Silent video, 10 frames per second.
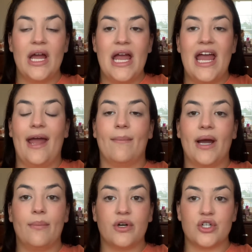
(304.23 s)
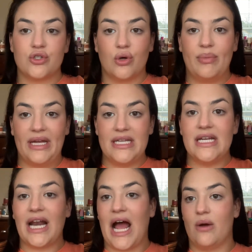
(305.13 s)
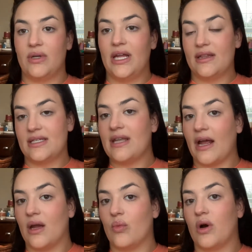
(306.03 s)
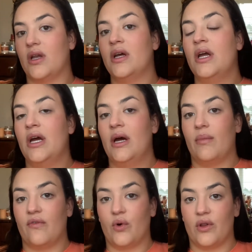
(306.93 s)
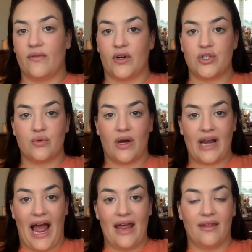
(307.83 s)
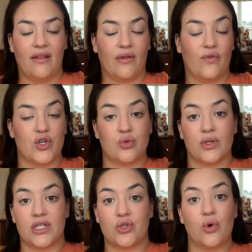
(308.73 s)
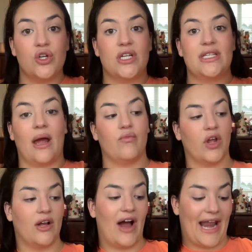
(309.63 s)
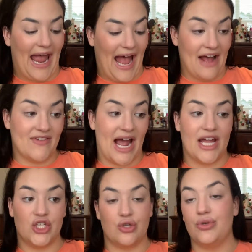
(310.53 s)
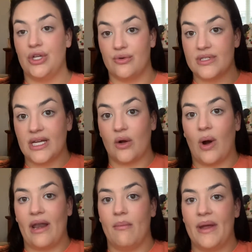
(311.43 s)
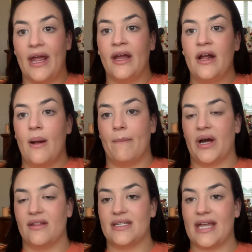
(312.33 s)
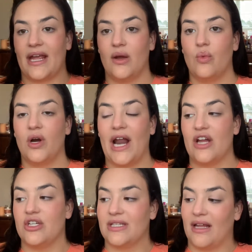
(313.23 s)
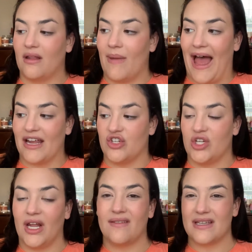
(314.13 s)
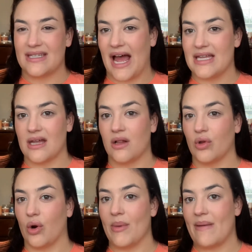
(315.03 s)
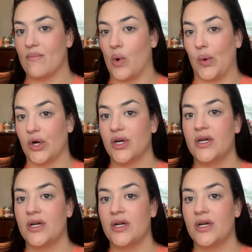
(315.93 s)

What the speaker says: In my personal opinion, I would get the second one before the first one. I think the first one is gorgeous. I'm really glad I have it. I do use it quite a bit, but the second one, I just like the packaging and the size a little bit more.